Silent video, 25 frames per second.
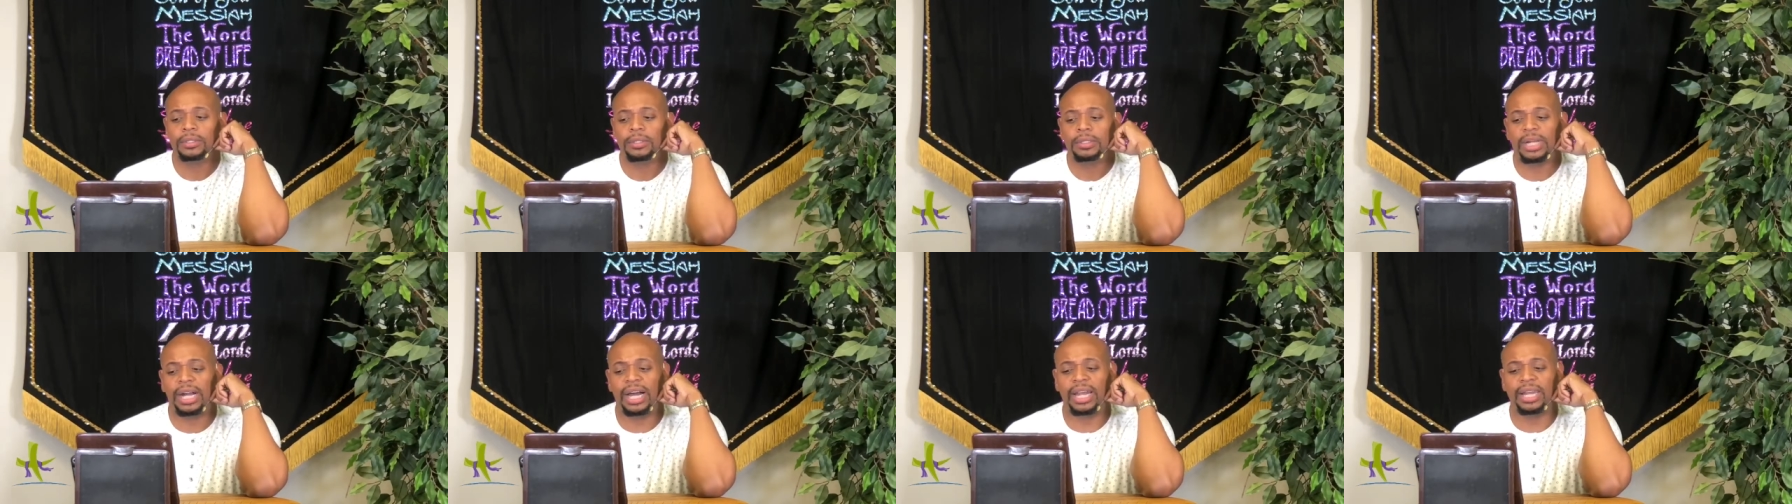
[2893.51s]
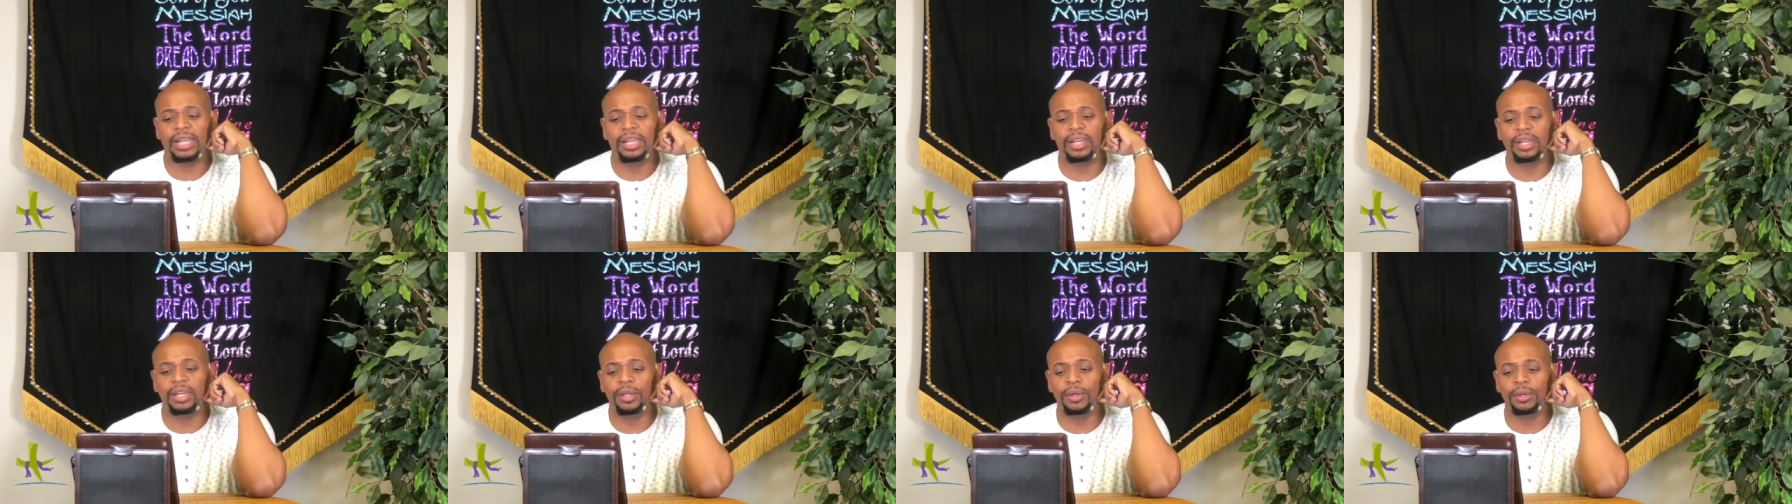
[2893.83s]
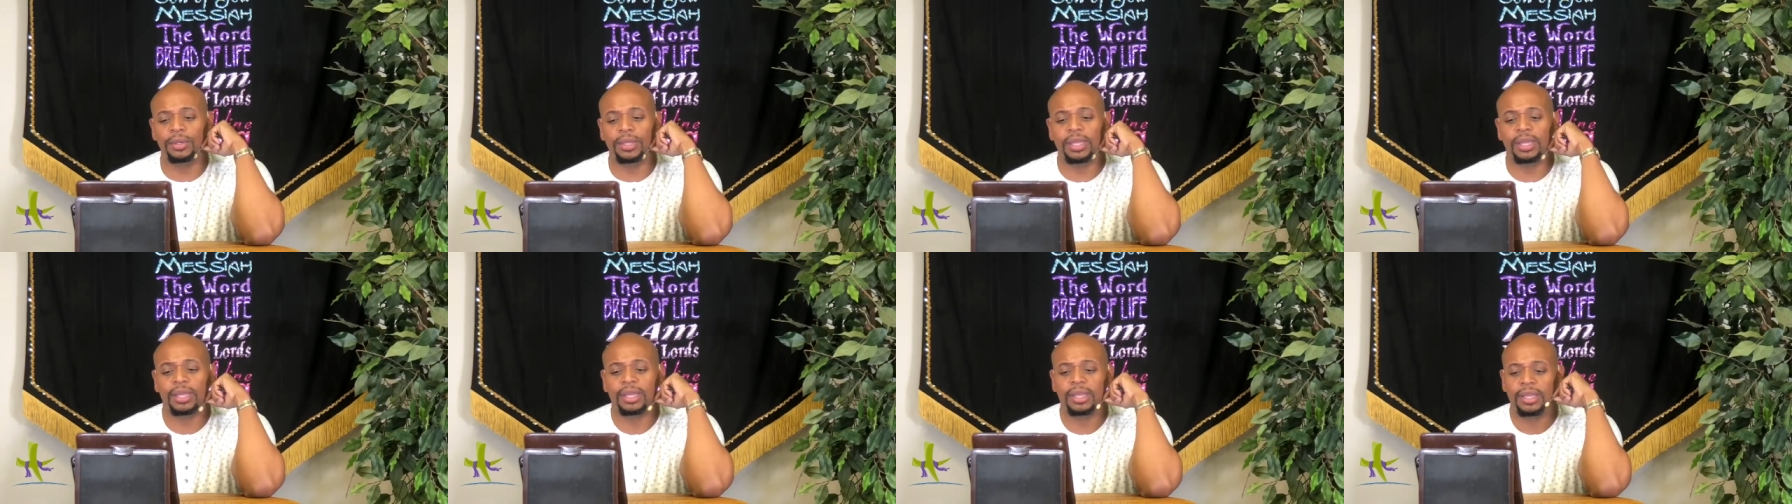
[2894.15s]

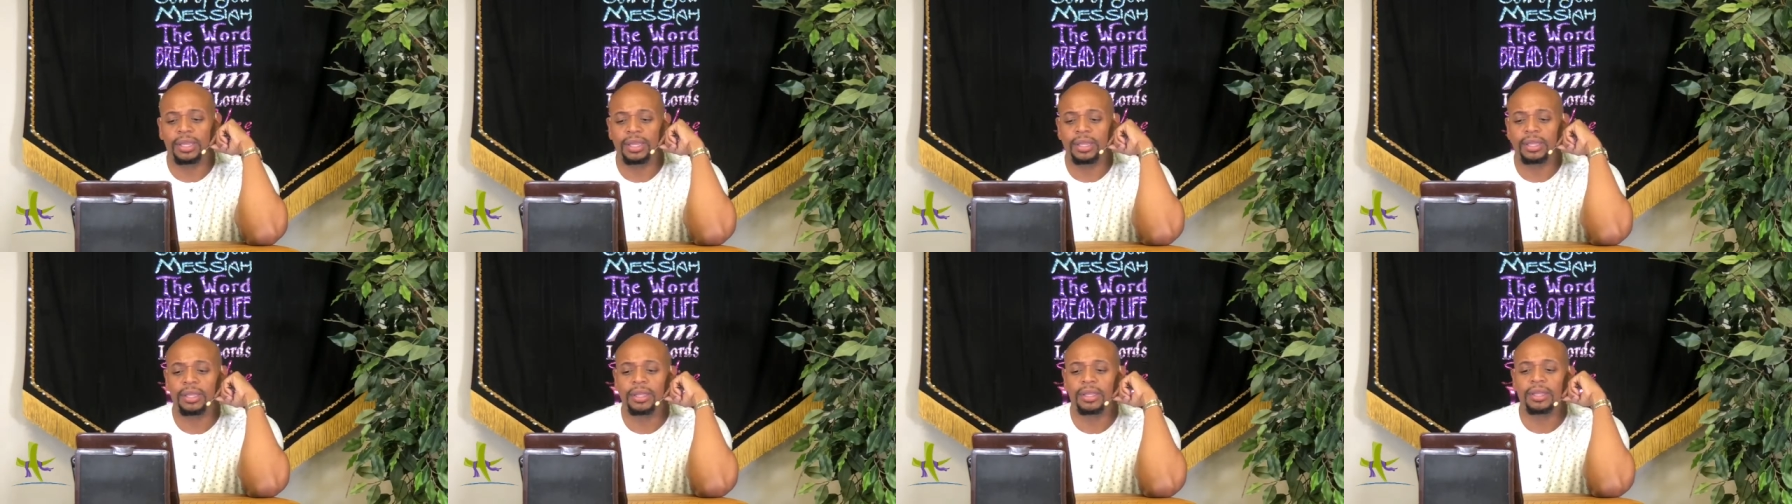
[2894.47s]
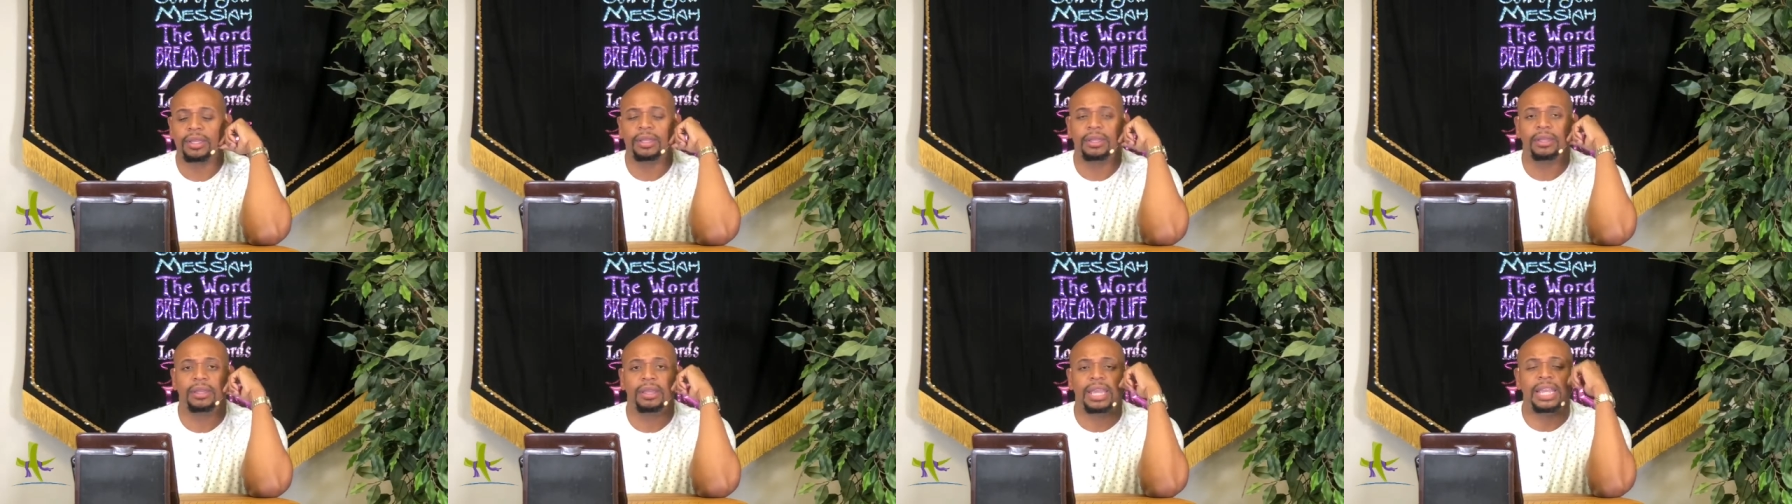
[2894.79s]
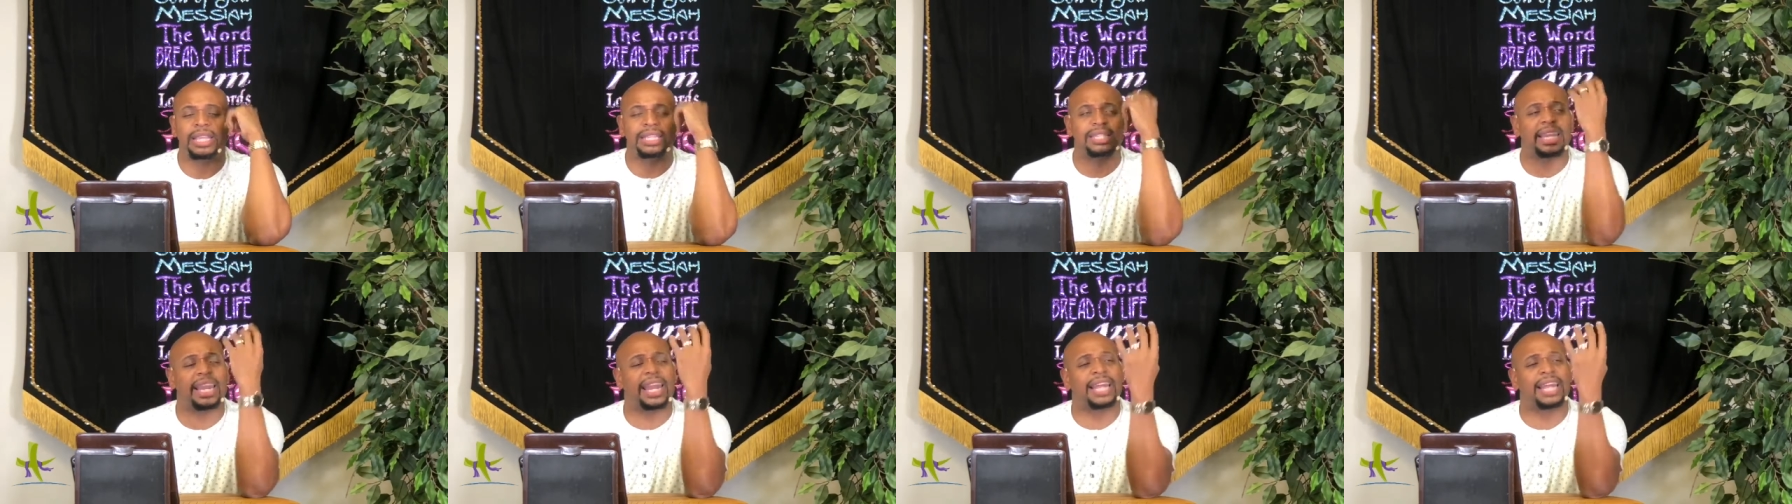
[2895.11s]
Hallelujah. He said,